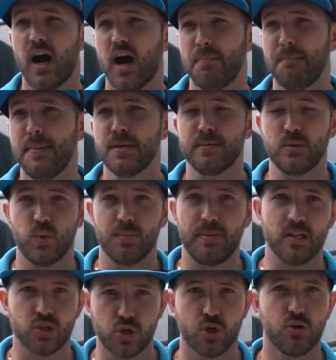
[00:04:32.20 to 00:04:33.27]
Minimum would
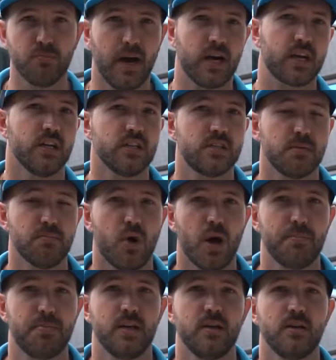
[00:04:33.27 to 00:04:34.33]
be 2 buckets in my
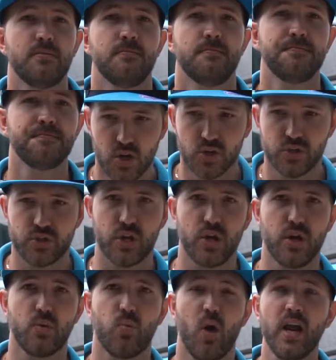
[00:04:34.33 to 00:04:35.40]
opinion.
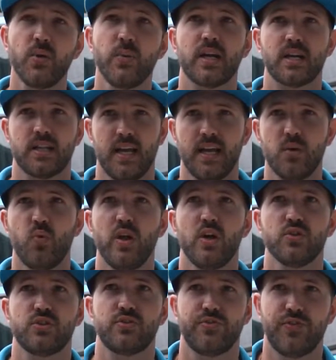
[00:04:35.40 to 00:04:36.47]
So why do we clean
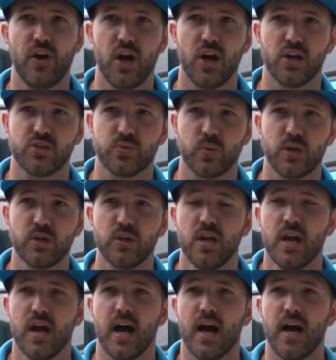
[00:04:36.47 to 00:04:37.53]
wheels first? Well,
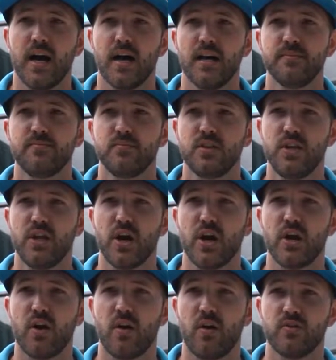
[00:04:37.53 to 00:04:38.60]

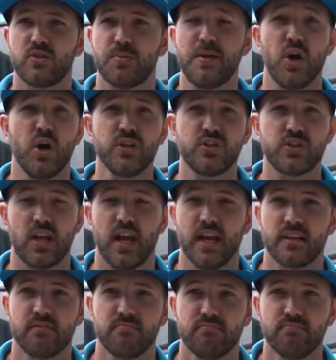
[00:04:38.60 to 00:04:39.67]
to be honest,
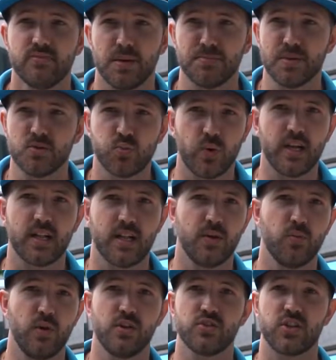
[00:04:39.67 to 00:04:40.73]
sometimes we
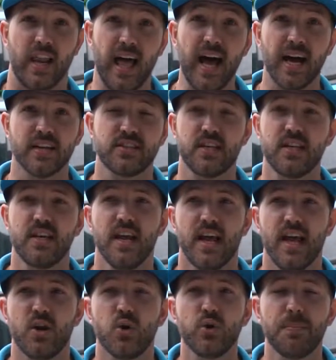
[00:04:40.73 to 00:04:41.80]
clean wheels last. It
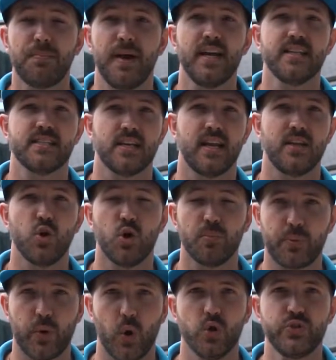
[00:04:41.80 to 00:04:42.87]
all depends on your
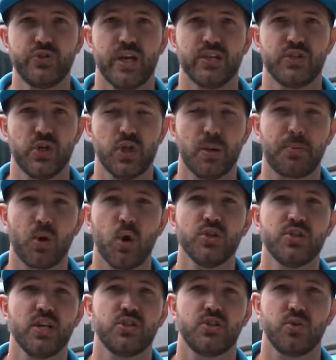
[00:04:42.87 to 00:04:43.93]
process. So the
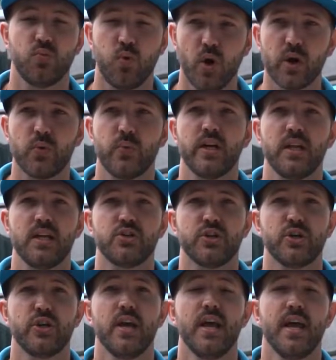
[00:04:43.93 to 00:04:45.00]
process you want to really
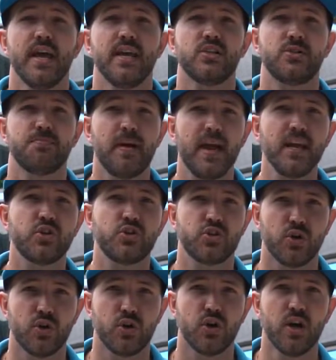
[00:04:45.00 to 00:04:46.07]
do is make
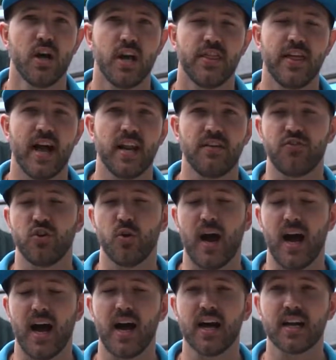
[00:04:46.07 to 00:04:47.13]
sure that if you
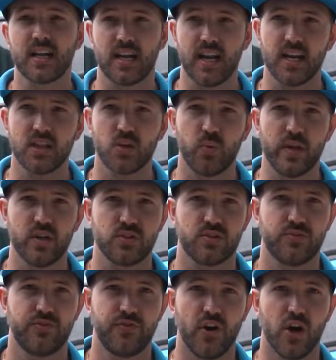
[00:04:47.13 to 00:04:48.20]
are cleaning the wheels
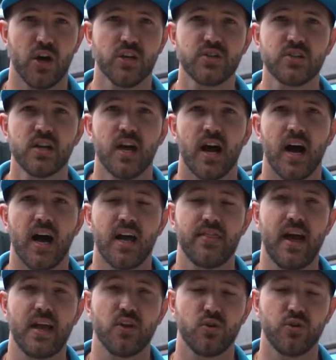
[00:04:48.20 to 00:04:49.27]
first,
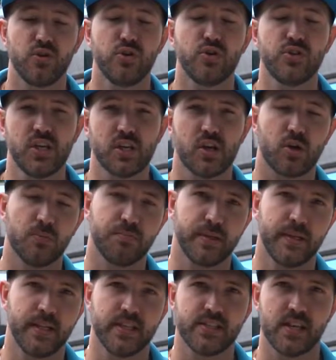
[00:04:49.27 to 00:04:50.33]
that you're using a
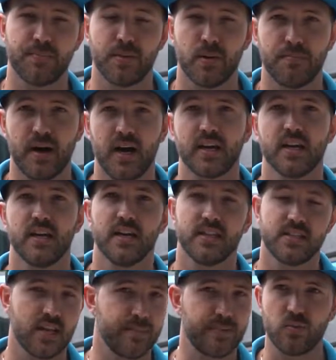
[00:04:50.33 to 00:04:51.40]
completely separate bucket,
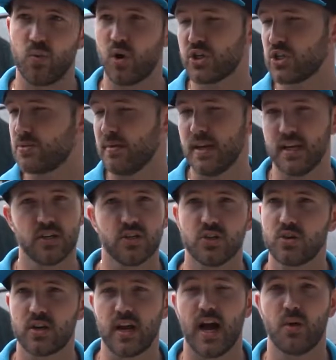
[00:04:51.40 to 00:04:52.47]
separate wash mitt,
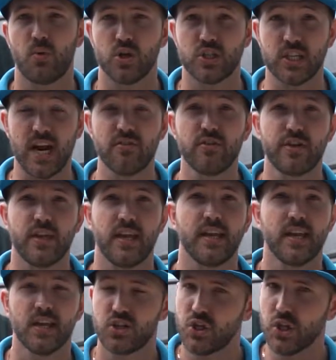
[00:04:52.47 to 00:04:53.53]
car wash, everything
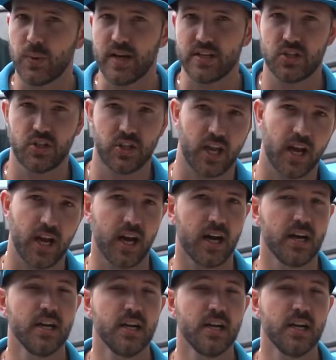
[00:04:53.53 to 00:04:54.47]
to the rest of the car.